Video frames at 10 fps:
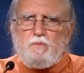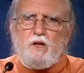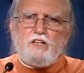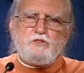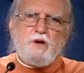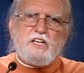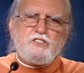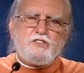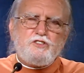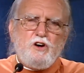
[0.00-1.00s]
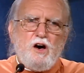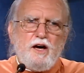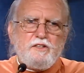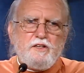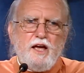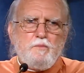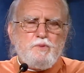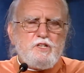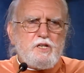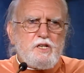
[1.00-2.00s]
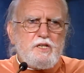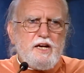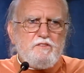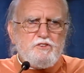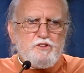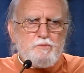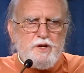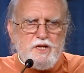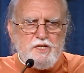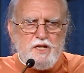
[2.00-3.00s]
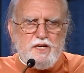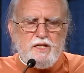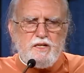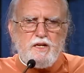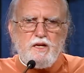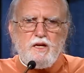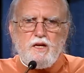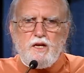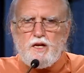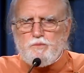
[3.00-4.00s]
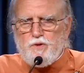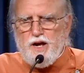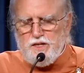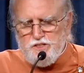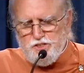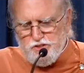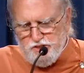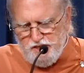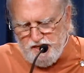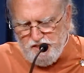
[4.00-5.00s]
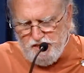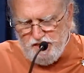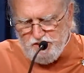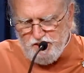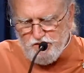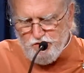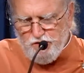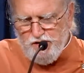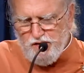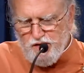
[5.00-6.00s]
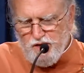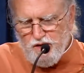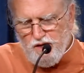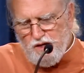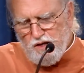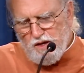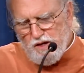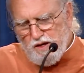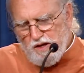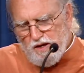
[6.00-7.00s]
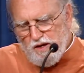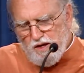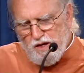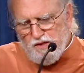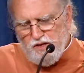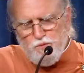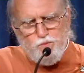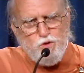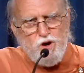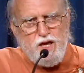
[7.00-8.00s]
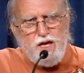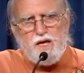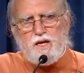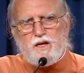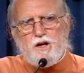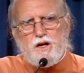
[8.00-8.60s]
as Master taught, and particularly after you have meditated and practiced your techniques in Kriya, then pray